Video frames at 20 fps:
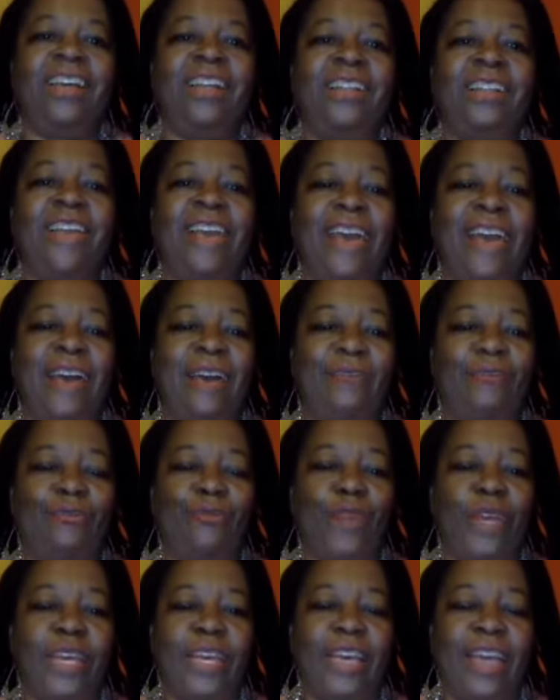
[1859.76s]
that
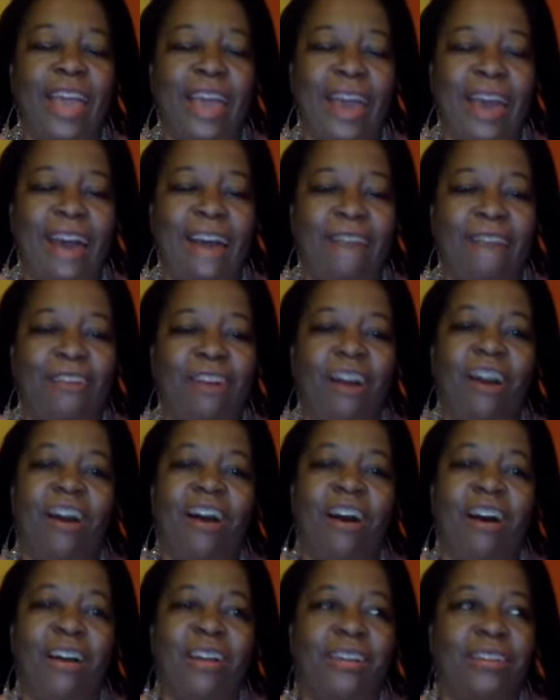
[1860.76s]
we have
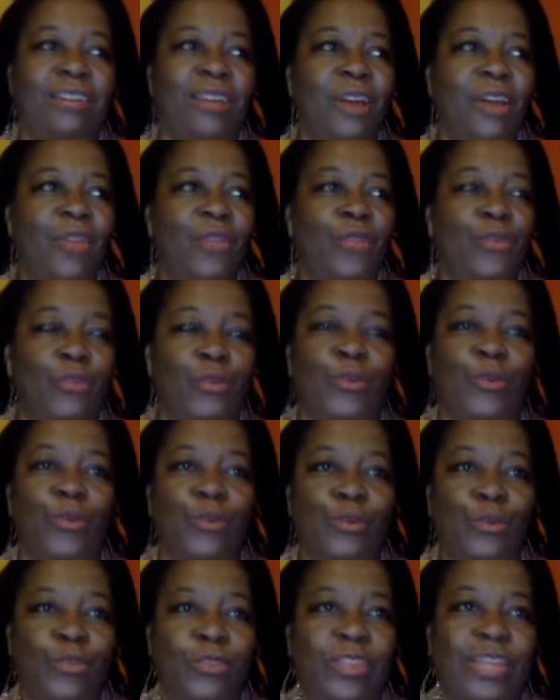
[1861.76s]
gone
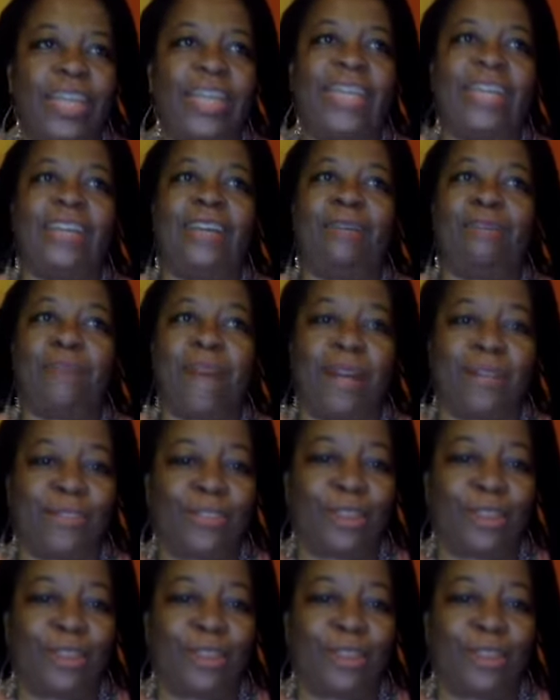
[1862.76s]
through, thinking about